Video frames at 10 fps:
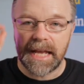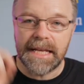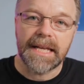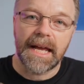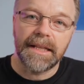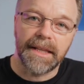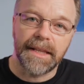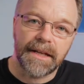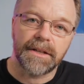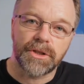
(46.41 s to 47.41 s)
is a
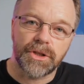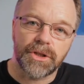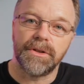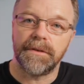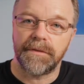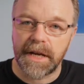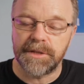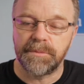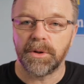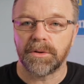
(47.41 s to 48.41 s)
link to the
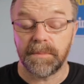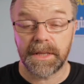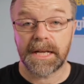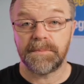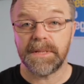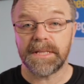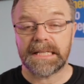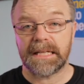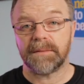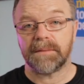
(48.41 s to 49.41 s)
Facebook group that has been
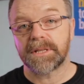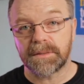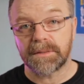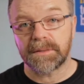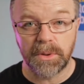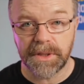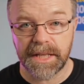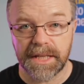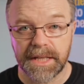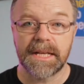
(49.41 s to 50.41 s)
set up to support
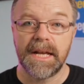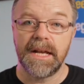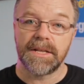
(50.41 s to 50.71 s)
this.